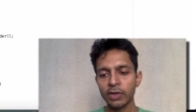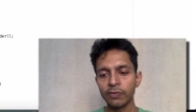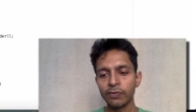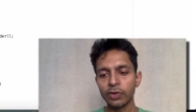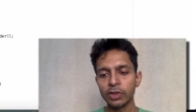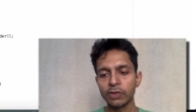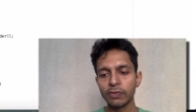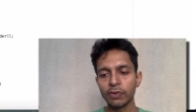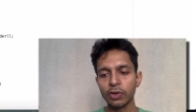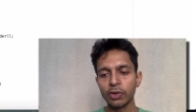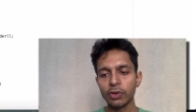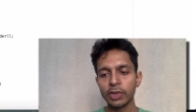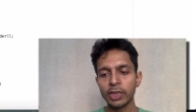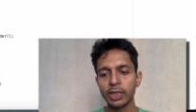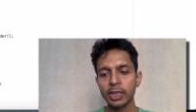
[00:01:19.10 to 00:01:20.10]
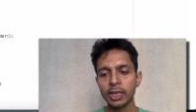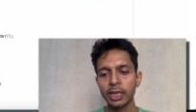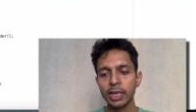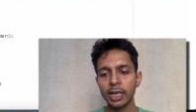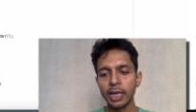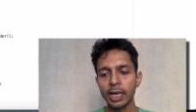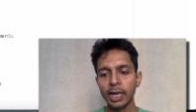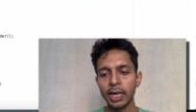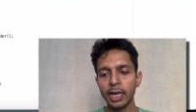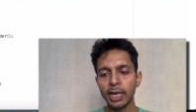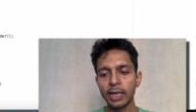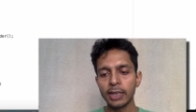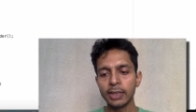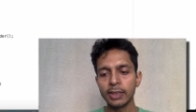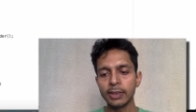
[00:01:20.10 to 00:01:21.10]
for the following,
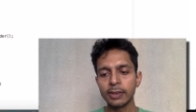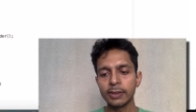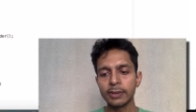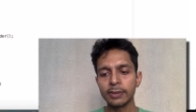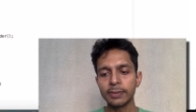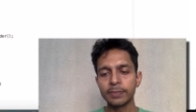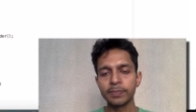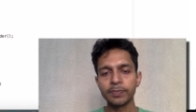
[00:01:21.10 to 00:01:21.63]
and uh,